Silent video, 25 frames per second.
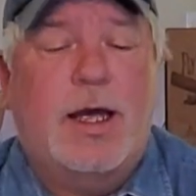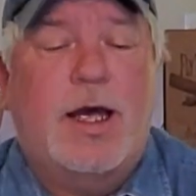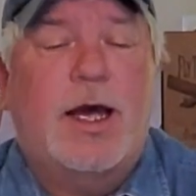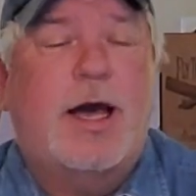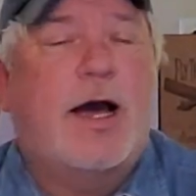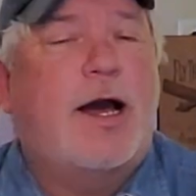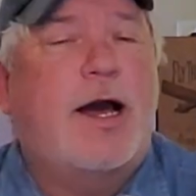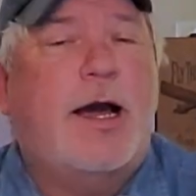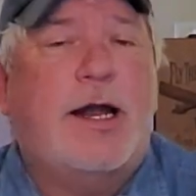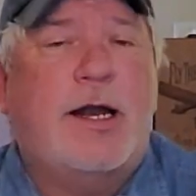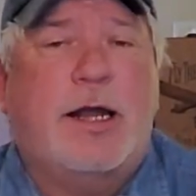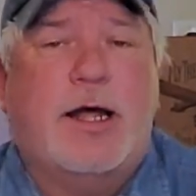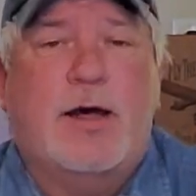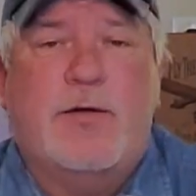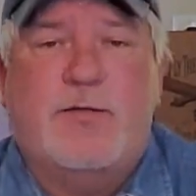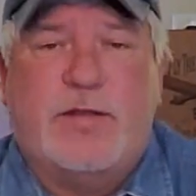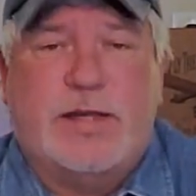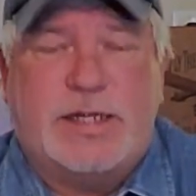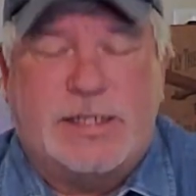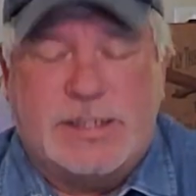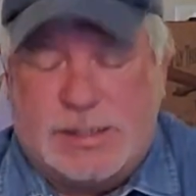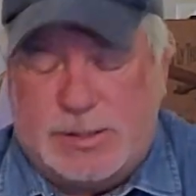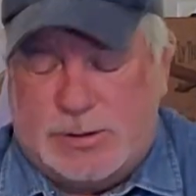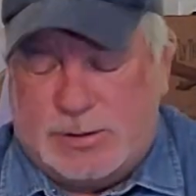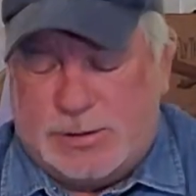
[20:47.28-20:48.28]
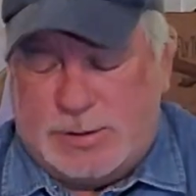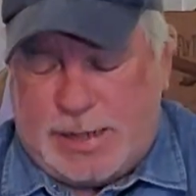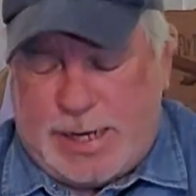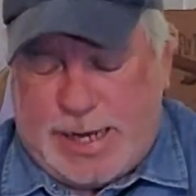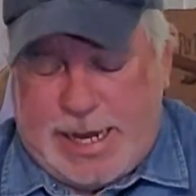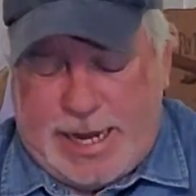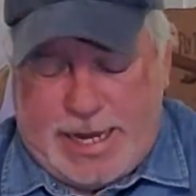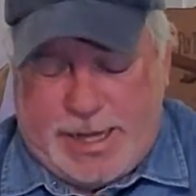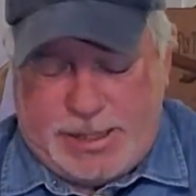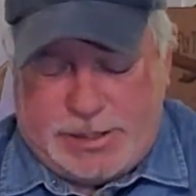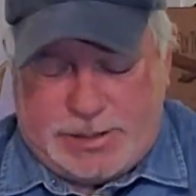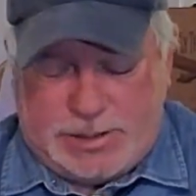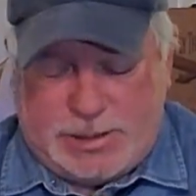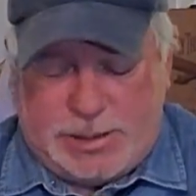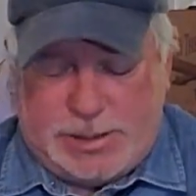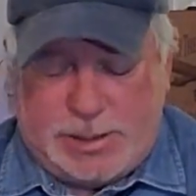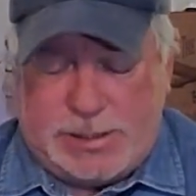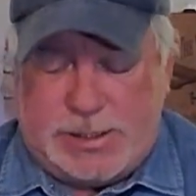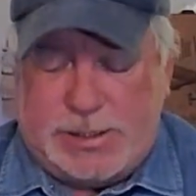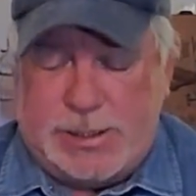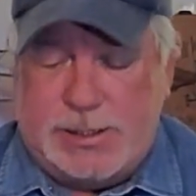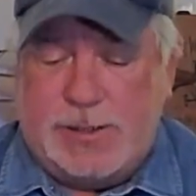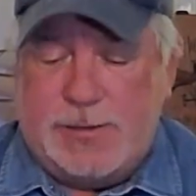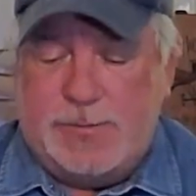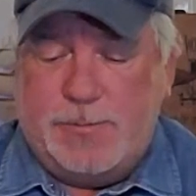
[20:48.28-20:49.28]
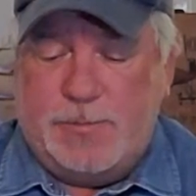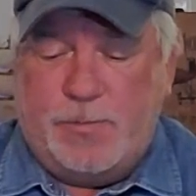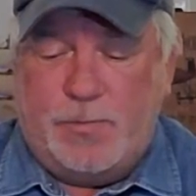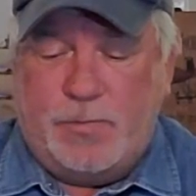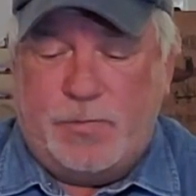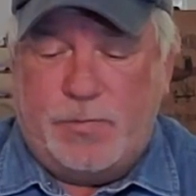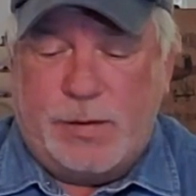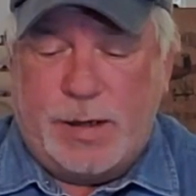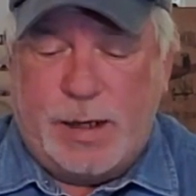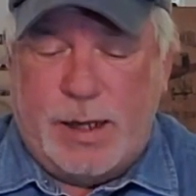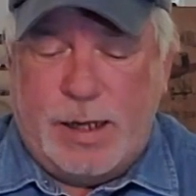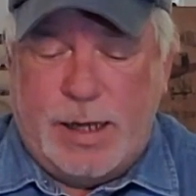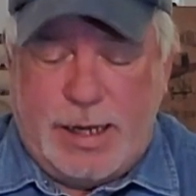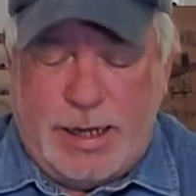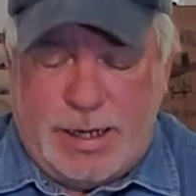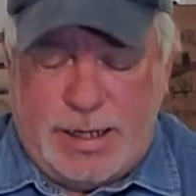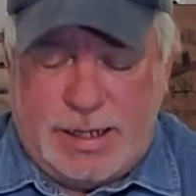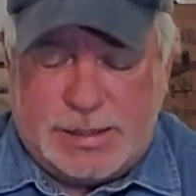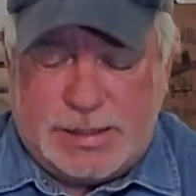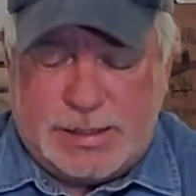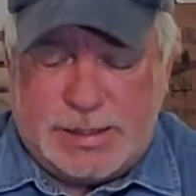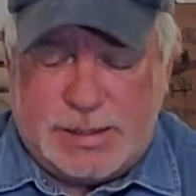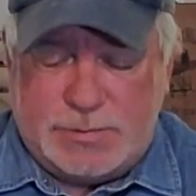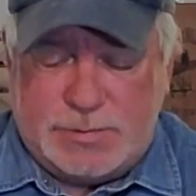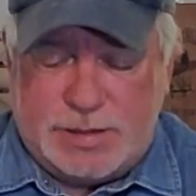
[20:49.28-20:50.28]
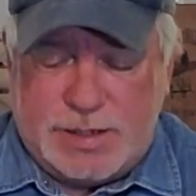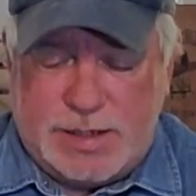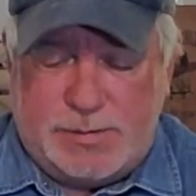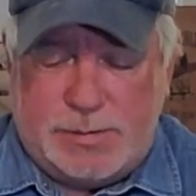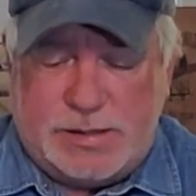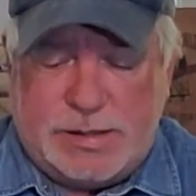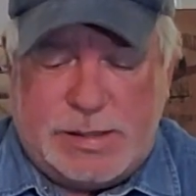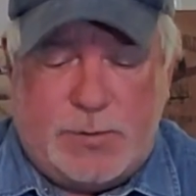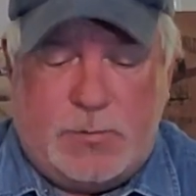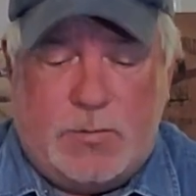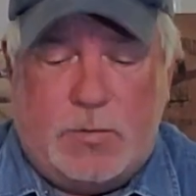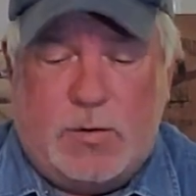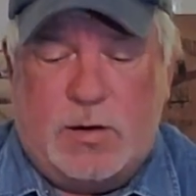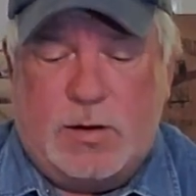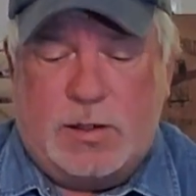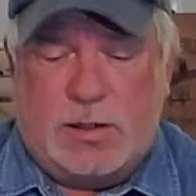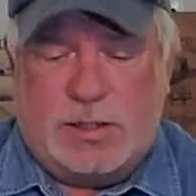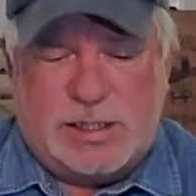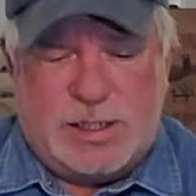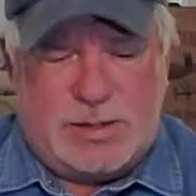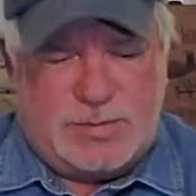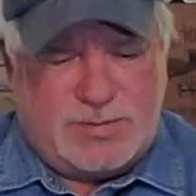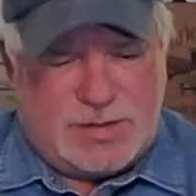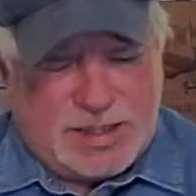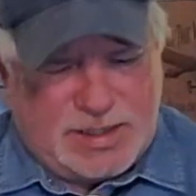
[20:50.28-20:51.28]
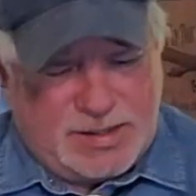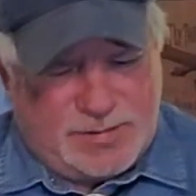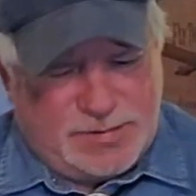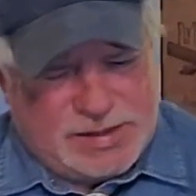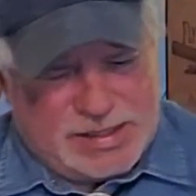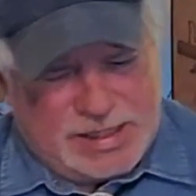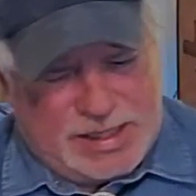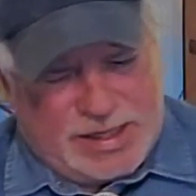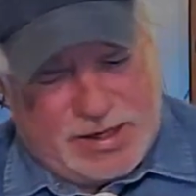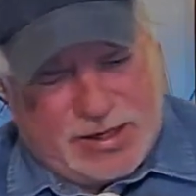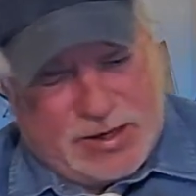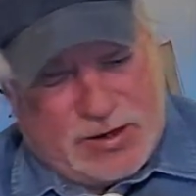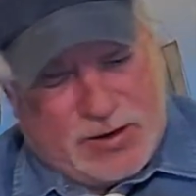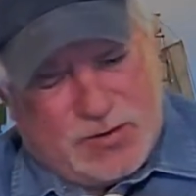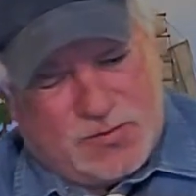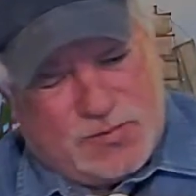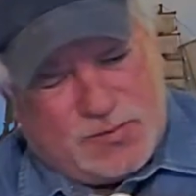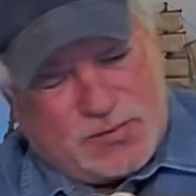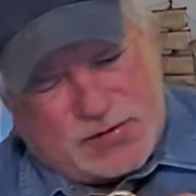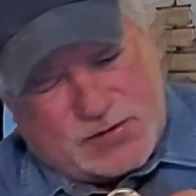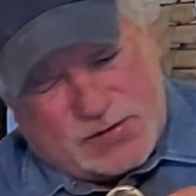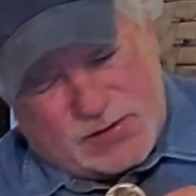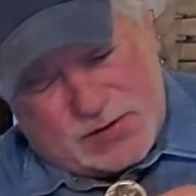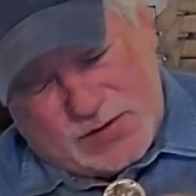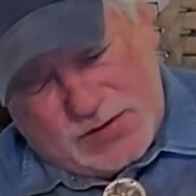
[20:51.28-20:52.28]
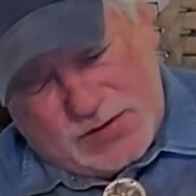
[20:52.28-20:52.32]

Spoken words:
I love these little gadgets. And sometimes they work, sometimes they don't.